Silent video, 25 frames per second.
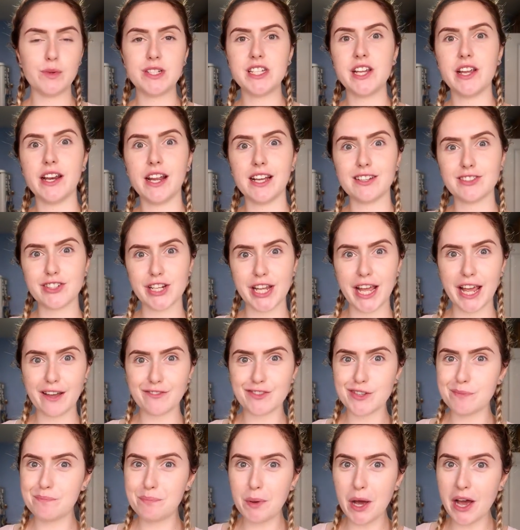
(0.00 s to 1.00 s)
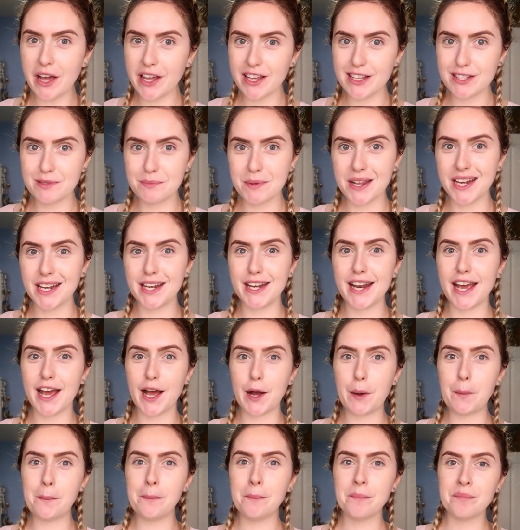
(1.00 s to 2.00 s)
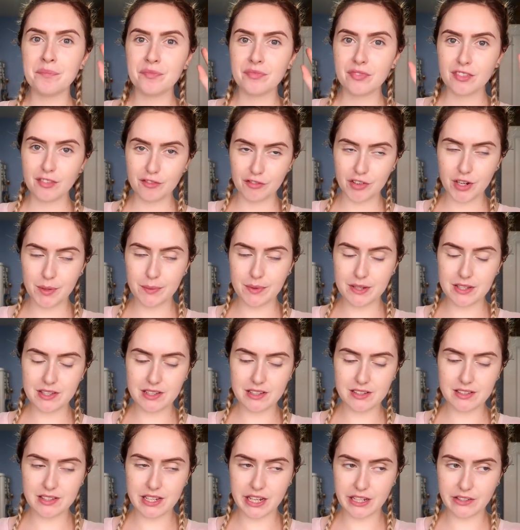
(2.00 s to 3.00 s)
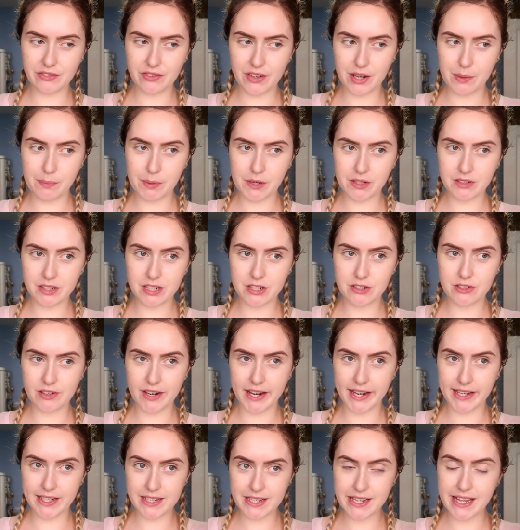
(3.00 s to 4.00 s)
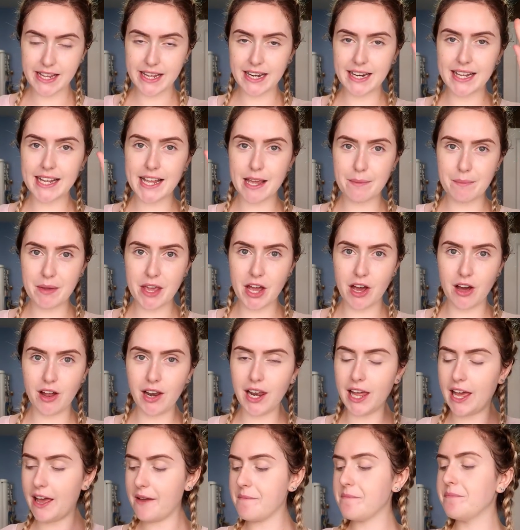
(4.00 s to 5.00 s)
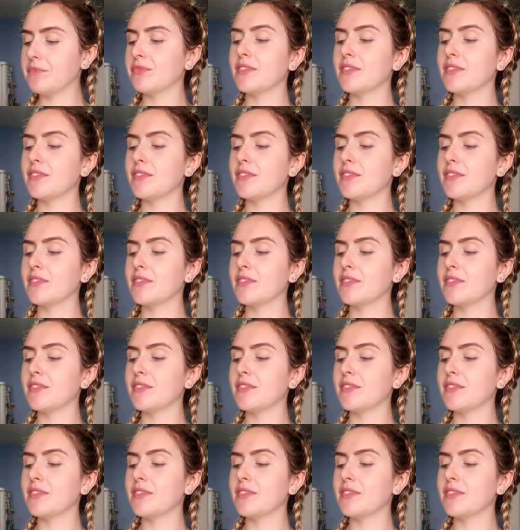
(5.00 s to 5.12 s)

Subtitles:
We don't actually have to buy as many now. Ruby's successfully potty trained. Give me a holler.